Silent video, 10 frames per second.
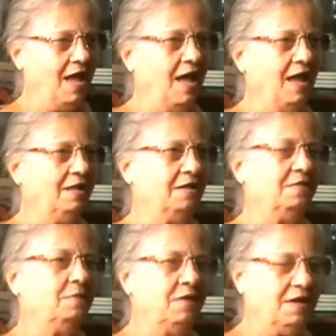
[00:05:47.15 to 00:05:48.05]
and
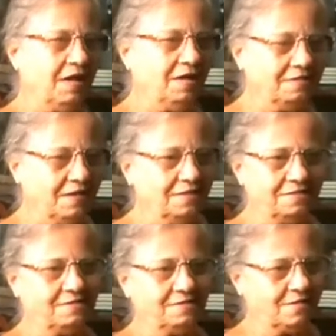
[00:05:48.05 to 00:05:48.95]
bringing
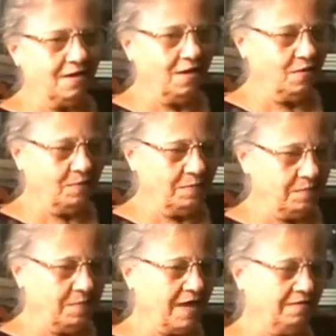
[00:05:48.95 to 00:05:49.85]
things,
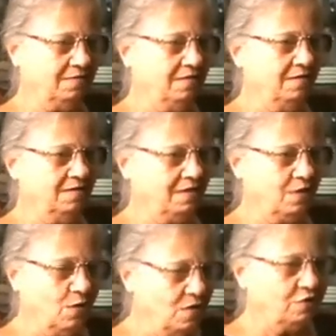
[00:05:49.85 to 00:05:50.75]
panthers and all